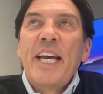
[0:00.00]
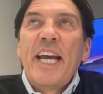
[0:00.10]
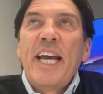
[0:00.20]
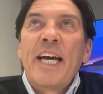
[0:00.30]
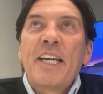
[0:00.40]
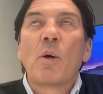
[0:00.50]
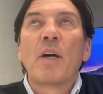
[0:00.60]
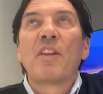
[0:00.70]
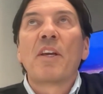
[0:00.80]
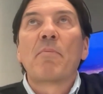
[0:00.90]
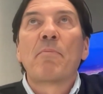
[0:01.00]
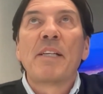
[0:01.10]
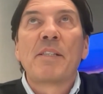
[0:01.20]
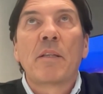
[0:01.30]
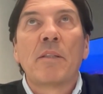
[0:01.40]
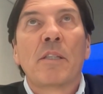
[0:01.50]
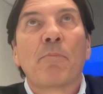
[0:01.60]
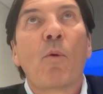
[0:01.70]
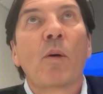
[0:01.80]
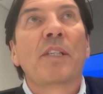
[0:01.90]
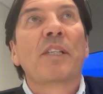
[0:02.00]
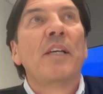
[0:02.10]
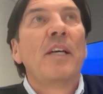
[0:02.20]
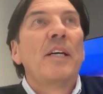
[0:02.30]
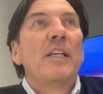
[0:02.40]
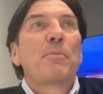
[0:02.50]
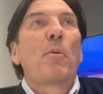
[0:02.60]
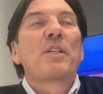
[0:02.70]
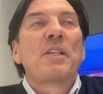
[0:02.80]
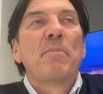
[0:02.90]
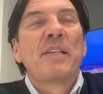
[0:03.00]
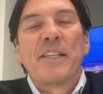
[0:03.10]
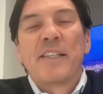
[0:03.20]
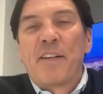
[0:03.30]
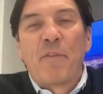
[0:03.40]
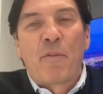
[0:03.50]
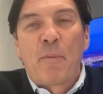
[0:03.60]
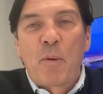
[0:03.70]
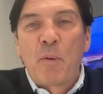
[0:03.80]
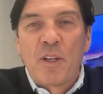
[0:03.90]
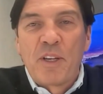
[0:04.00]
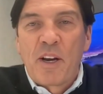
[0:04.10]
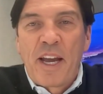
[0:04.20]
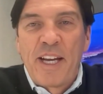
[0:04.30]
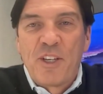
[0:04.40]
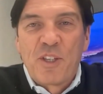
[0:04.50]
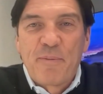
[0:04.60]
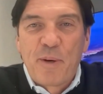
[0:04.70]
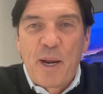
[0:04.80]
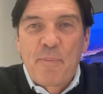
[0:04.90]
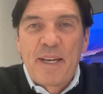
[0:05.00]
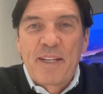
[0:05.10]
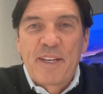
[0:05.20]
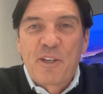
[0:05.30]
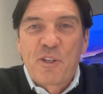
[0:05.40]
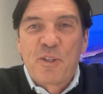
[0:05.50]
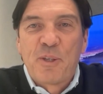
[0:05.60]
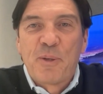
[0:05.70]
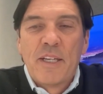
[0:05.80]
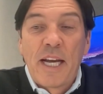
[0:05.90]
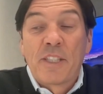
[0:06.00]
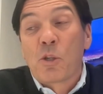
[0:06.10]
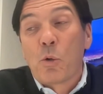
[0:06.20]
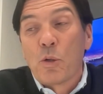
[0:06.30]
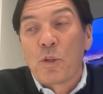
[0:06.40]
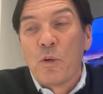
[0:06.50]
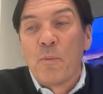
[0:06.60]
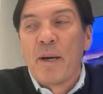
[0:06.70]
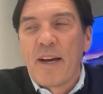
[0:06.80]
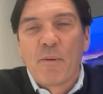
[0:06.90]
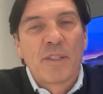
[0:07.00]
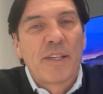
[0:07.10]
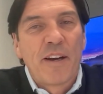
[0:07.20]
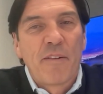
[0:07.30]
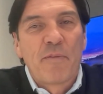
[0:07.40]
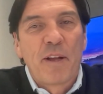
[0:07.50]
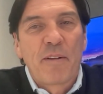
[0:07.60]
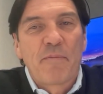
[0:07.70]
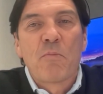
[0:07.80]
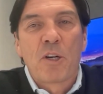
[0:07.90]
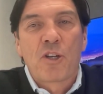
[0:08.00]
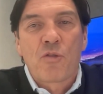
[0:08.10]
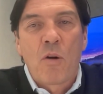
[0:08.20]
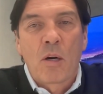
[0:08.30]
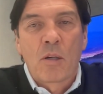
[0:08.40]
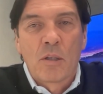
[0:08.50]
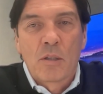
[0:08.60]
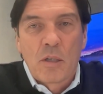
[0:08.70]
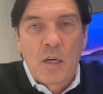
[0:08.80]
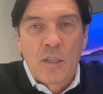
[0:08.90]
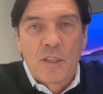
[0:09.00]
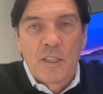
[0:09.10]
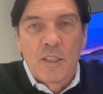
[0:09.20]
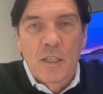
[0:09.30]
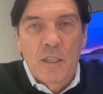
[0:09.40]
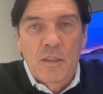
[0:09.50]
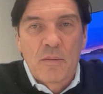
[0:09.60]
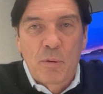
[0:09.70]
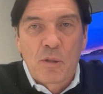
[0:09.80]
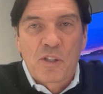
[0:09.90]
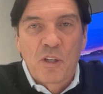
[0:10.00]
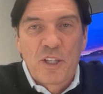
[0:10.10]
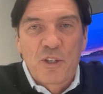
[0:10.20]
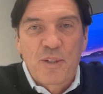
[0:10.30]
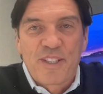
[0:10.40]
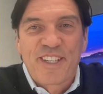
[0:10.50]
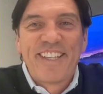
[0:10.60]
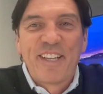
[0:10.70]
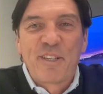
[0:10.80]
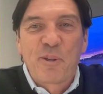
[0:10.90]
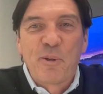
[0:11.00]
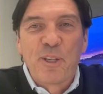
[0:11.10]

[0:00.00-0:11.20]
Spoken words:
And so I think basically sports and business, even from a really young age, is what I paid attention to. And school too, but I would say I was like much stronger on the personal interest than the school